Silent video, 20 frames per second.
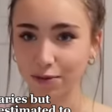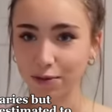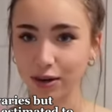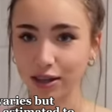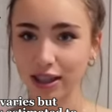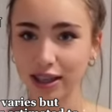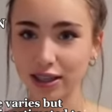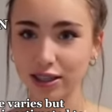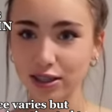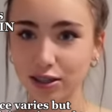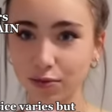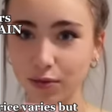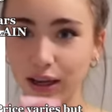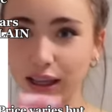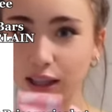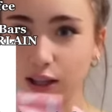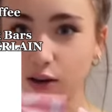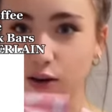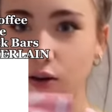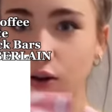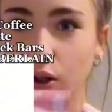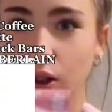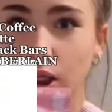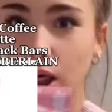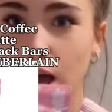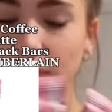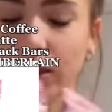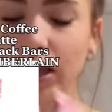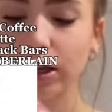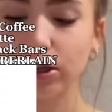were these three little
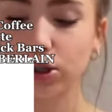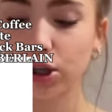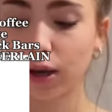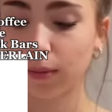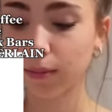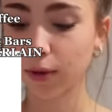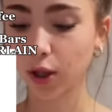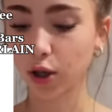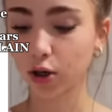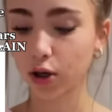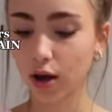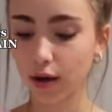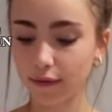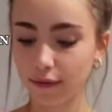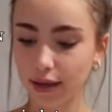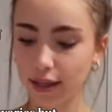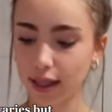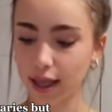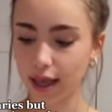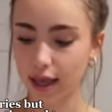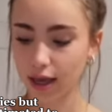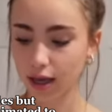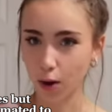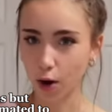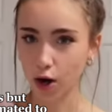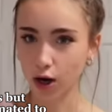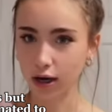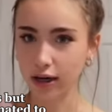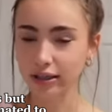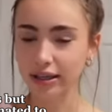Chamberlain coffee like
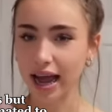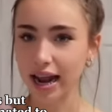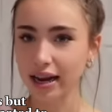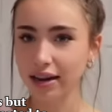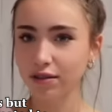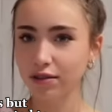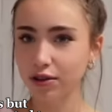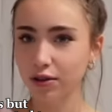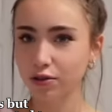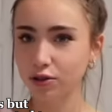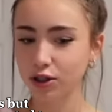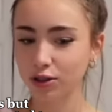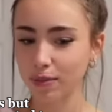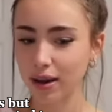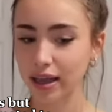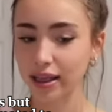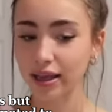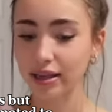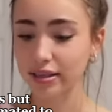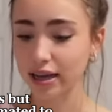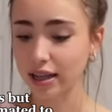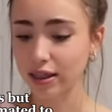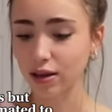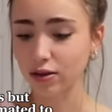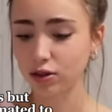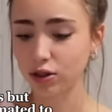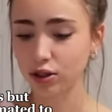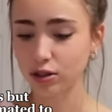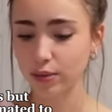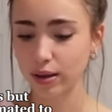bars. I didn't even know she made these. I thought
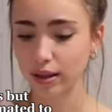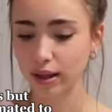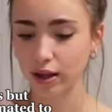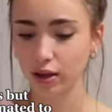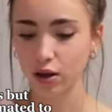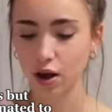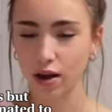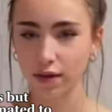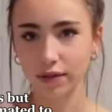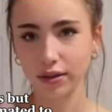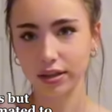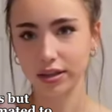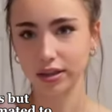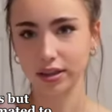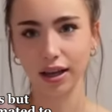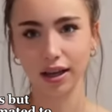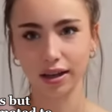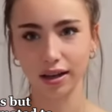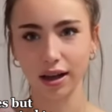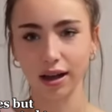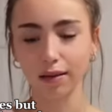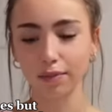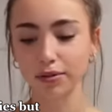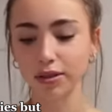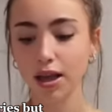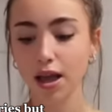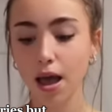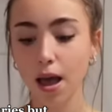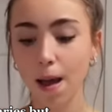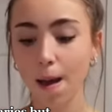she just made like coffees and like
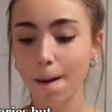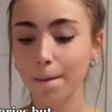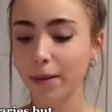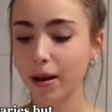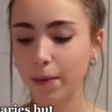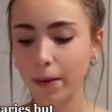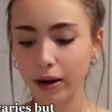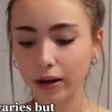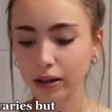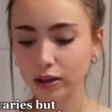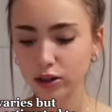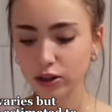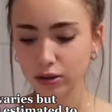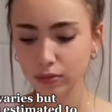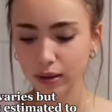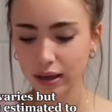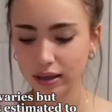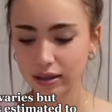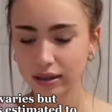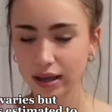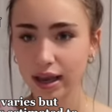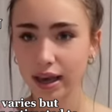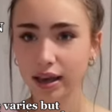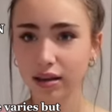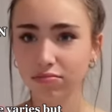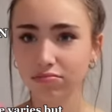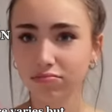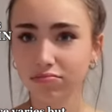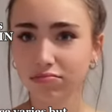cups, but apparently she makes like